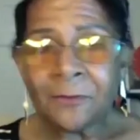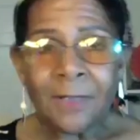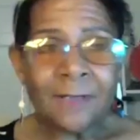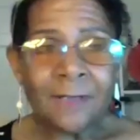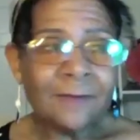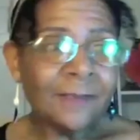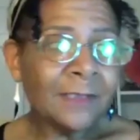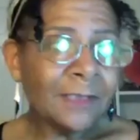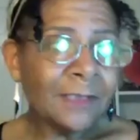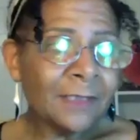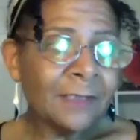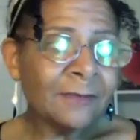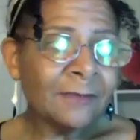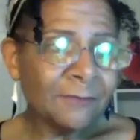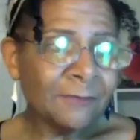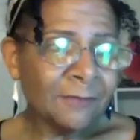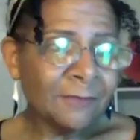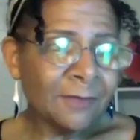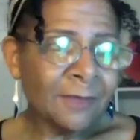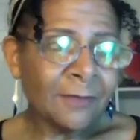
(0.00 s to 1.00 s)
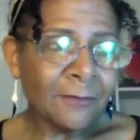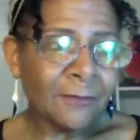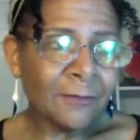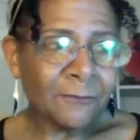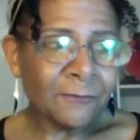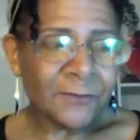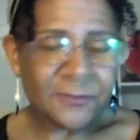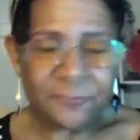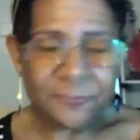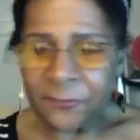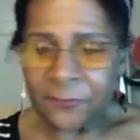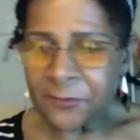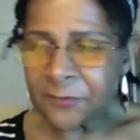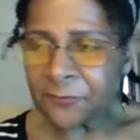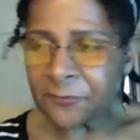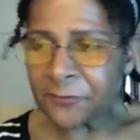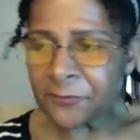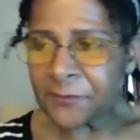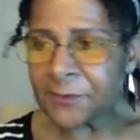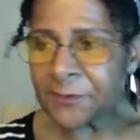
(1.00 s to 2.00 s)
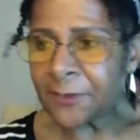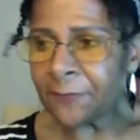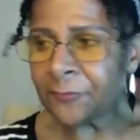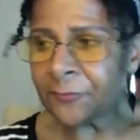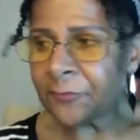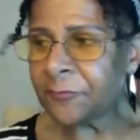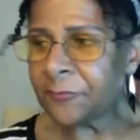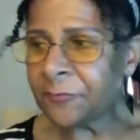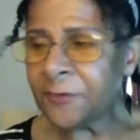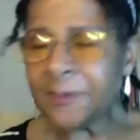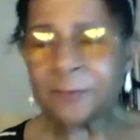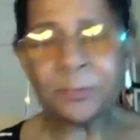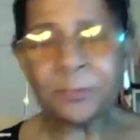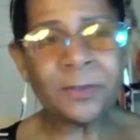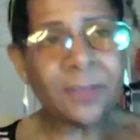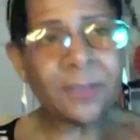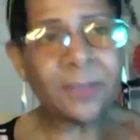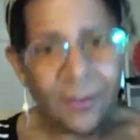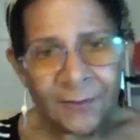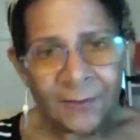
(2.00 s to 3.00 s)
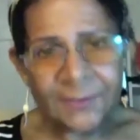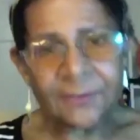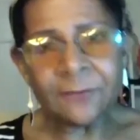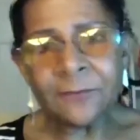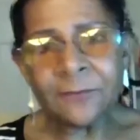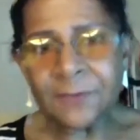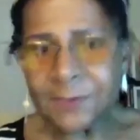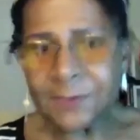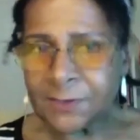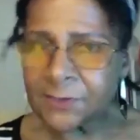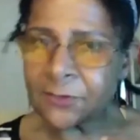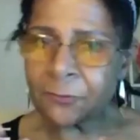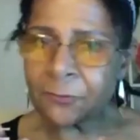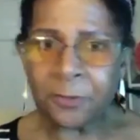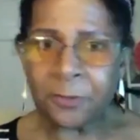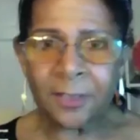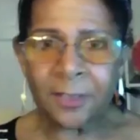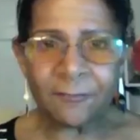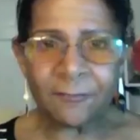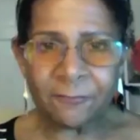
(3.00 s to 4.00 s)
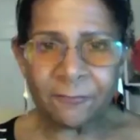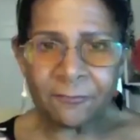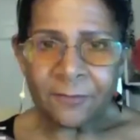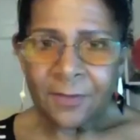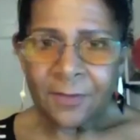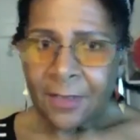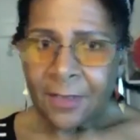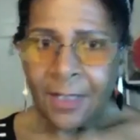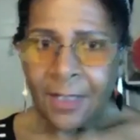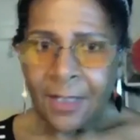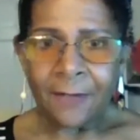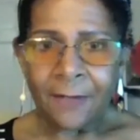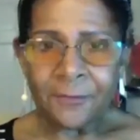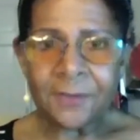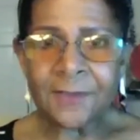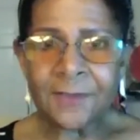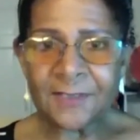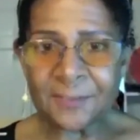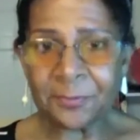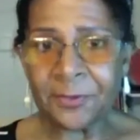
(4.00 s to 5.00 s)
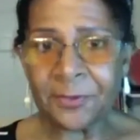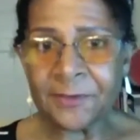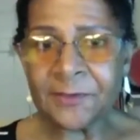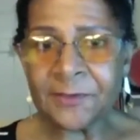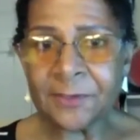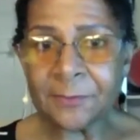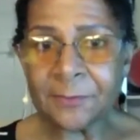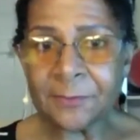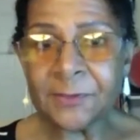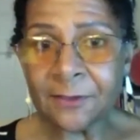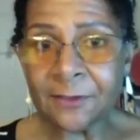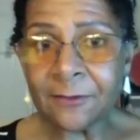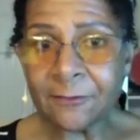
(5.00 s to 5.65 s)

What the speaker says: I think he, was first for self-defense, but also it's just a way of how he expressed himself.